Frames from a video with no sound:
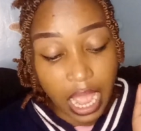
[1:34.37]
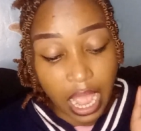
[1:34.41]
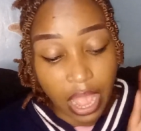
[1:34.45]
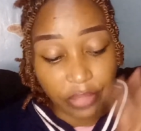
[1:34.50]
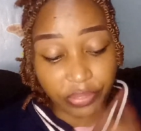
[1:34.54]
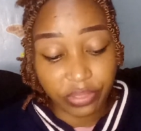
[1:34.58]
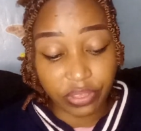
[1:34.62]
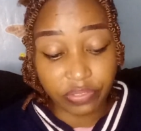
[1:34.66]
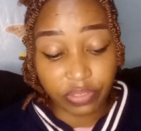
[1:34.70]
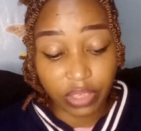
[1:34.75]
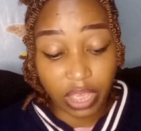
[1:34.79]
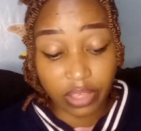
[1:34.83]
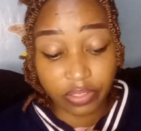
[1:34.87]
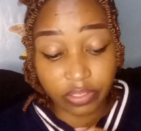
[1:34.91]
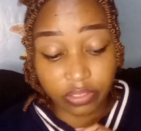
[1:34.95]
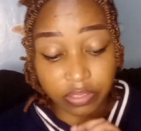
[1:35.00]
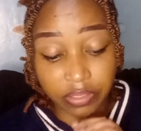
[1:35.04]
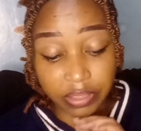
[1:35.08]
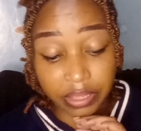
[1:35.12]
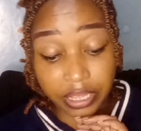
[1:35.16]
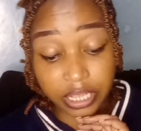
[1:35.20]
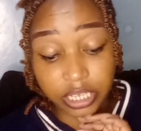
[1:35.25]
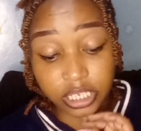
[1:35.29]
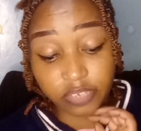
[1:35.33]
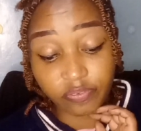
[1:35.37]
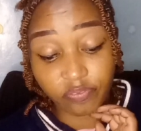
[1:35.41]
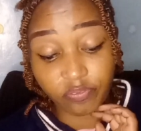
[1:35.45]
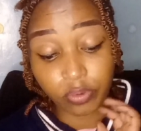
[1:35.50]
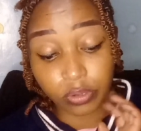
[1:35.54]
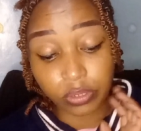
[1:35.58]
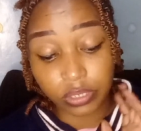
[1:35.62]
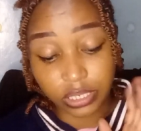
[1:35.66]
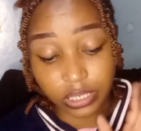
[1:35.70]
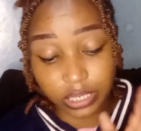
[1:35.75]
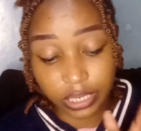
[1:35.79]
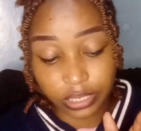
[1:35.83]
And then the other thing is
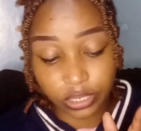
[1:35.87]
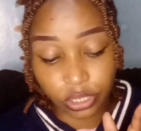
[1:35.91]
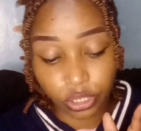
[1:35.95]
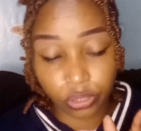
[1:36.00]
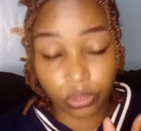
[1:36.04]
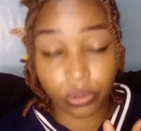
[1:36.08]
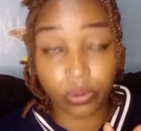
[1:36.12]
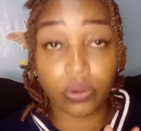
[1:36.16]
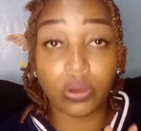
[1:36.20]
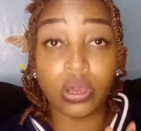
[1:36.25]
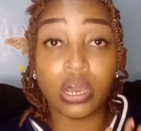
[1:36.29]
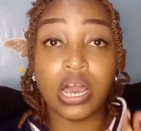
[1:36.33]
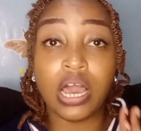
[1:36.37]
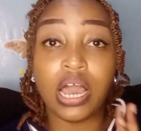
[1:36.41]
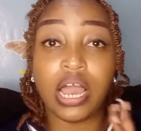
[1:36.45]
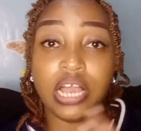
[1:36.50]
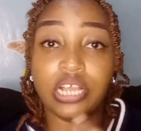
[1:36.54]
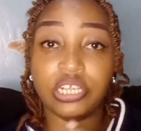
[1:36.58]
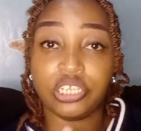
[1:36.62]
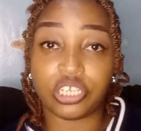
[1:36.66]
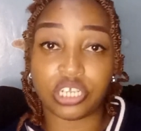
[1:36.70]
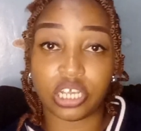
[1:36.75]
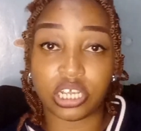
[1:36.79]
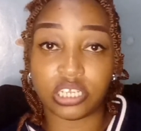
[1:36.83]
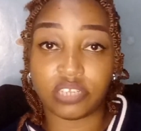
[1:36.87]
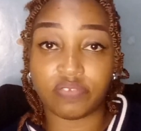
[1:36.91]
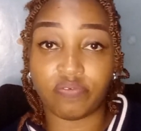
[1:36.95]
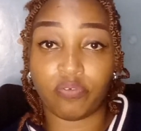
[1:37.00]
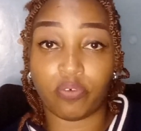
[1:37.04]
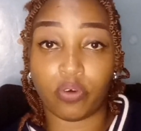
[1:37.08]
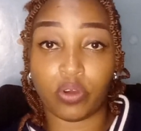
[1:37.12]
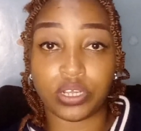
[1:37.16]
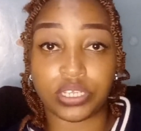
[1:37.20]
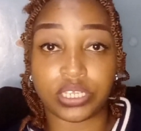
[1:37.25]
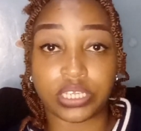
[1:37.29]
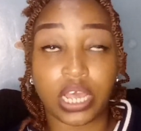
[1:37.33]
falsetto and chest
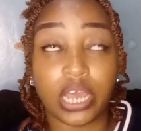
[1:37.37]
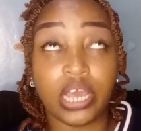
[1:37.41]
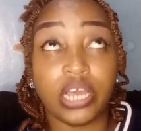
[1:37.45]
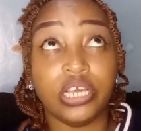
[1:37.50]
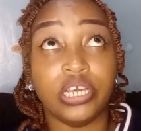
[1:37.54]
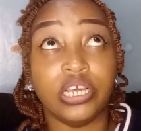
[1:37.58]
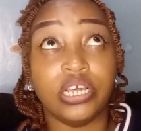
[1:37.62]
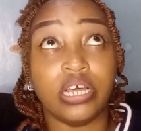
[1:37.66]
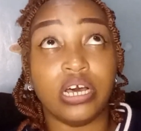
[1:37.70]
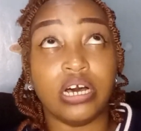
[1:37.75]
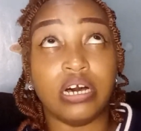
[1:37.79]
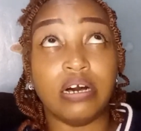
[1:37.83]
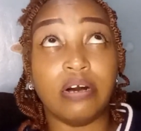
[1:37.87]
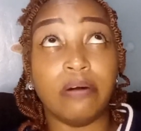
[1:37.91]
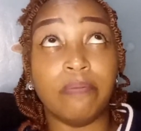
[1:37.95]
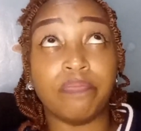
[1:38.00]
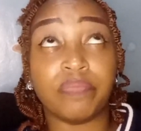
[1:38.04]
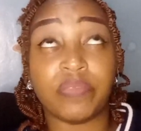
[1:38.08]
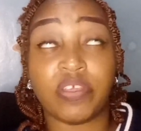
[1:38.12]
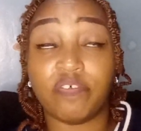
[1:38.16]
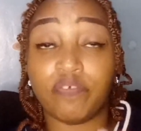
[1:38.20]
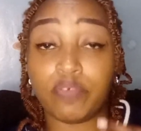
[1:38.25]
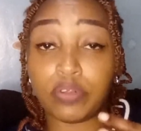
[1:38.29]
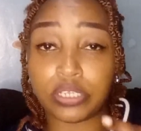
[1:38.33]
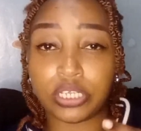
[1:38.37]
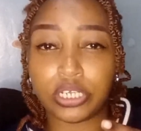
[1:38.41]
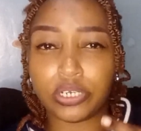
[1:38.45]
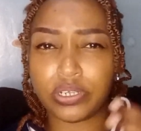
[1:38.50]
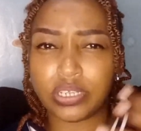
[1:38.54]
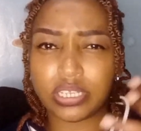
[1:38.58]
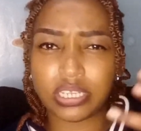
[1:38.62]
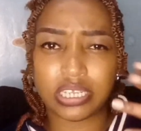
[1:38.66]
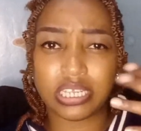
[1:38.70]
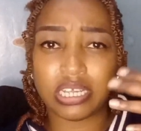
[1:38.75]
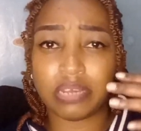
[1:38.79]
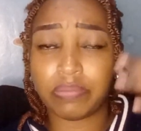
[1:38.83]
voice. Falsetto
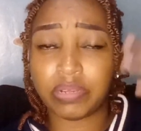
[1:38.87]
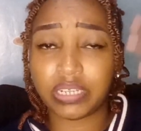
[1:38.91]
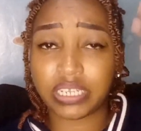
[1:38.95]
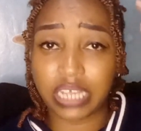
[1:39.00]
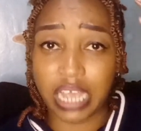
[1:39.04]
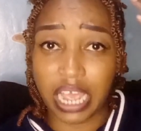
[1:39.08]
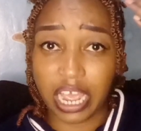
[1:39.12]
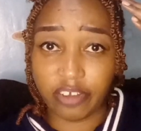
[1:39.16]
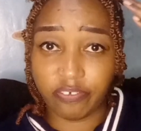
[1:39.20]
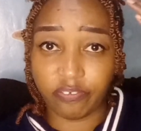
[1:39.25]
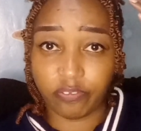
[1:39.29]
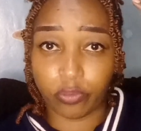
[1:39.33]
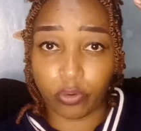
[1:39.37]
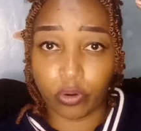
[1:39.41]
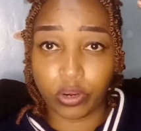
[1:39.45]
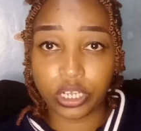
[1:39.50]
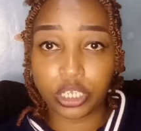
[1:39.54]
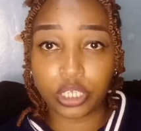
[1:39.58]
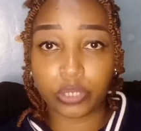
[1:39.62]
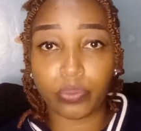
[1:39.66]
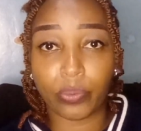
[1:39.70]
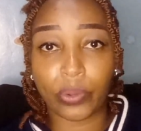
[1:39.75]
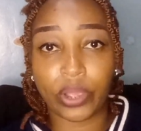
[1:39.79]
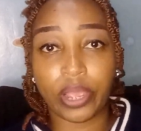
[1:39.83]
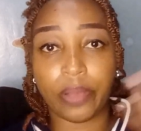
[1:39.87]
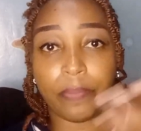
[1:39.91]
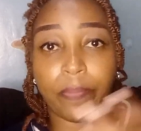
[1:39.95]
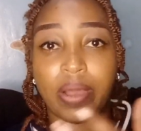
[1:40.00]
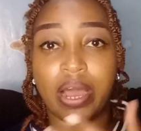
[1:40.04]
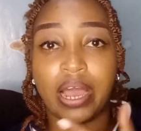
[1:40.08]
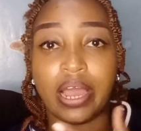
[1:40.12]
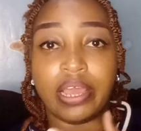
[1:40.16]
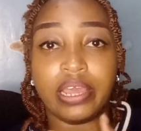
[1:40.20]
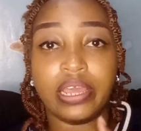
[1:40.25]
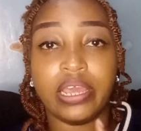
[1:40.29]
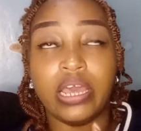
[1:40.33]
is the same as head voice,
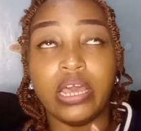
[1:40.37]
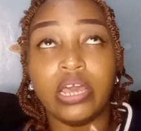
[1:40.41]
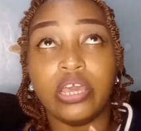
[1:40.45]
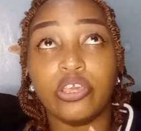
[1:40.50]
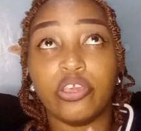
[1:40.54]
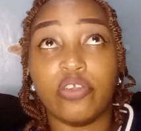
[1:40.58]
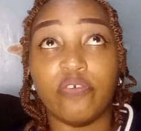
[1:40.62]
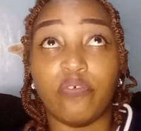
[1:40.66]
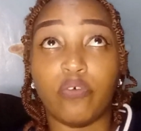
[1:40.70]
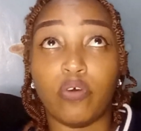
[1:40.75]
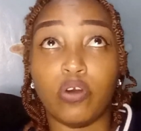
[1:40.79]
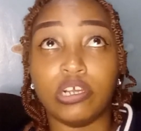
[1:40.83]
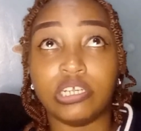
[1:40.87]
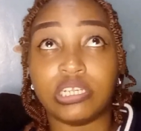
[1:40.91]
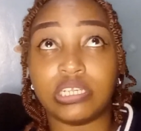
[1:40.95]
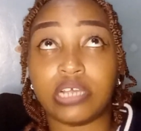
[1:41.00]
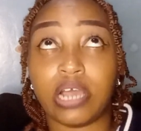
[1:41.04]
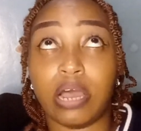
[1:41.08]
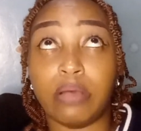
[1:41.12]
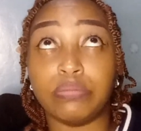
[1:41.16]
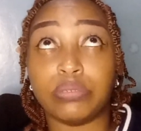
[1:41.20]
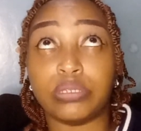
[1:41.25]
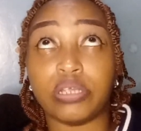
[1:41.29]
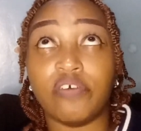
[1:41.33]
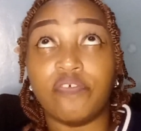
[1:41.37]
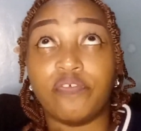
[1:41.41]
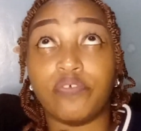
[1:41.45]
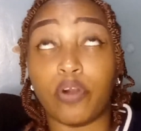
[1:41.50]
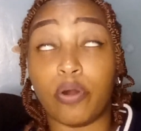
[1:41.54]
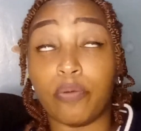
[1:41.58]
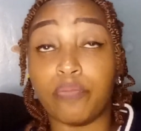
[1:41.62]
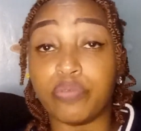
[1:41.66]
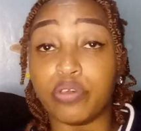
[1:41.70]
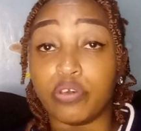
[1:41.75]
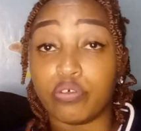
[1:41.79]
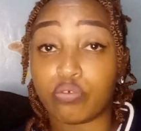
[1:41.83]
whereby your voice comes
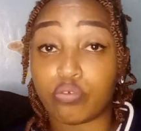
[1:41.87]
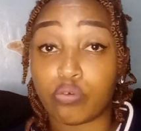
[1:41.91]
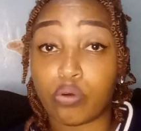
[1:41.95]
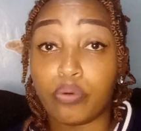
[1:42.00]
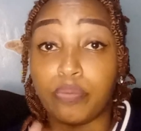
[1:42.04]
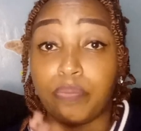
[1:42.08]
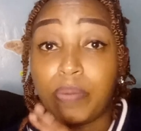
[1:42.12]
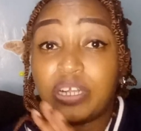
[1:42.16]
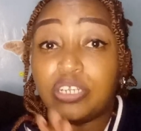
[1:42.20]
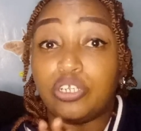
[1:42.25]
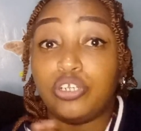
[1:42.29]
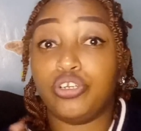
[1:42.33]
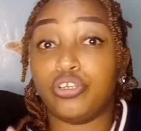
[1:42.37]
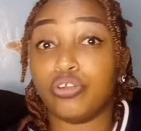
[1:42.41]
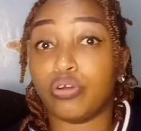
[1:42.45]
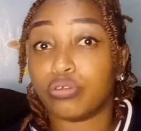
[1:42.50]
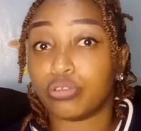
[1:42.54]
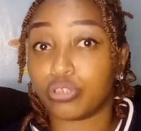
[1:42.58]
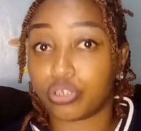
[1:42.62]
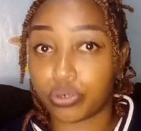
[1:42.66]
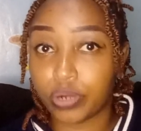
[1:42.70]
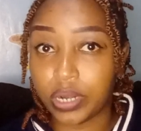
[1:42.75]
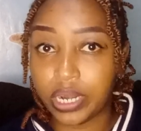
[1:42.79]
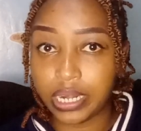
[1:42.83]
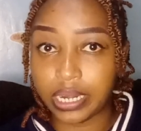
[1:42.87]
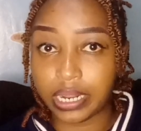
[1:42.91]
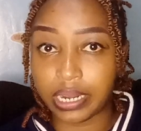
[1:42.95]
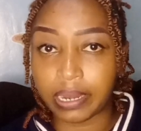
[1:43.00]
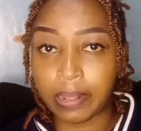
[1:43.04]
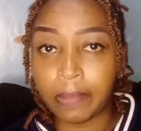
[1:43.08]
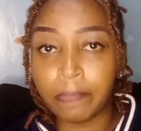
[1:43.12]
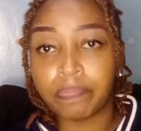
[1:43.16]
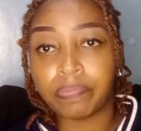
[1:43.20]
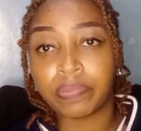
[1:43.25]
from your throat but you don't strain it.